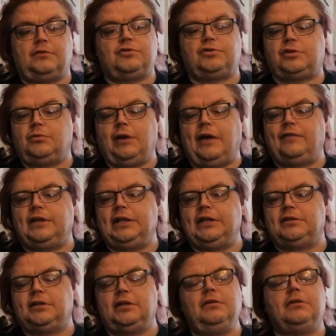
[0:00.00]
Do whatever you
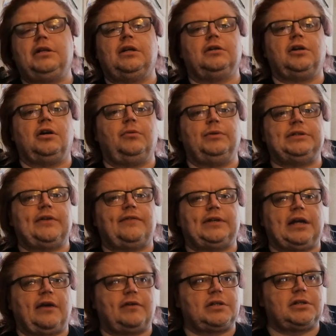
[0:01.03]
need to do. Go whichever
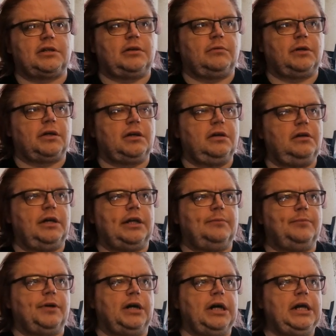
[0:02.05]
direction you want to go in.
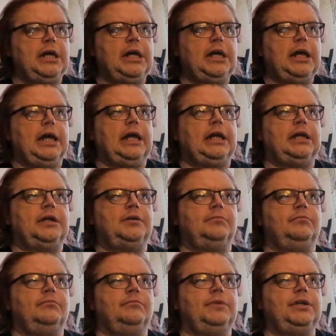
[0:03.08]
But
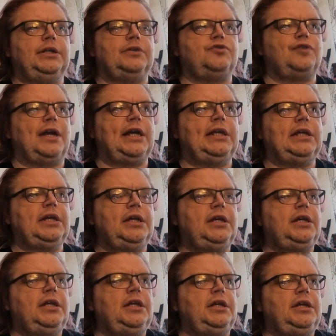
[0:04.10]
try
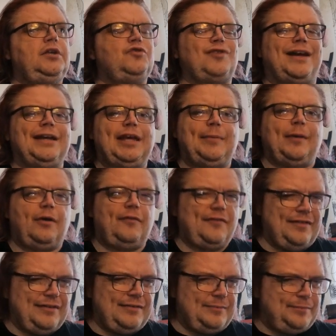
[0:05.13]
and keep out of
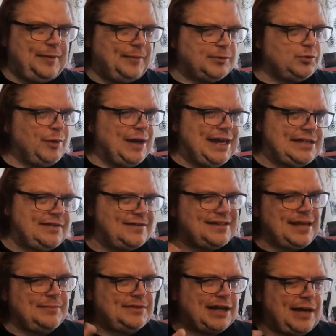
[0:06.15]
people's ways at the
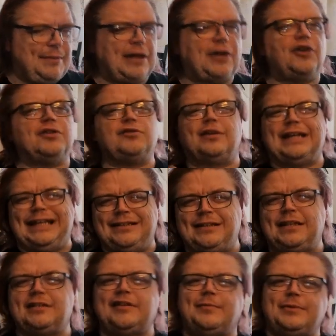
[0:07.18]
same time. I know it's not easy
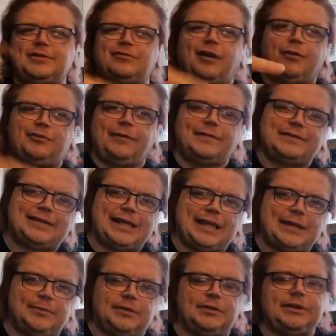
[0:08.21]
because everybody's crowded around the
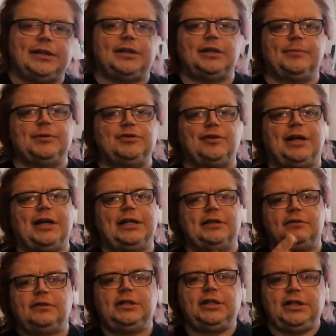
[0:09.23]
table, but try
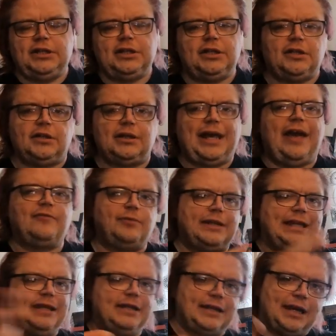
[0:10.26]
and get
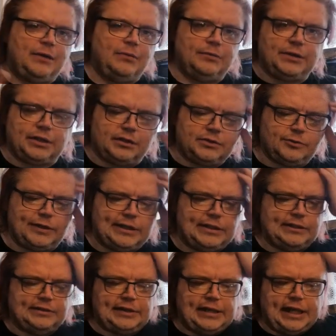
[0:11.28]
everybody in and out, as
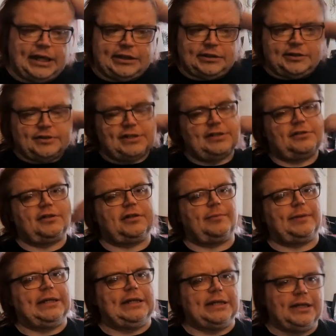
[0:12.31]
quickly as you can, because it's going to
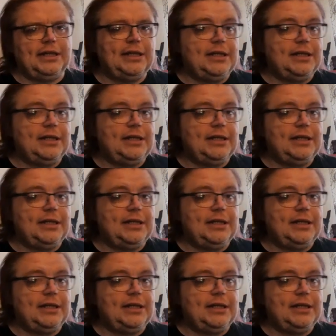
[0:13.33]
be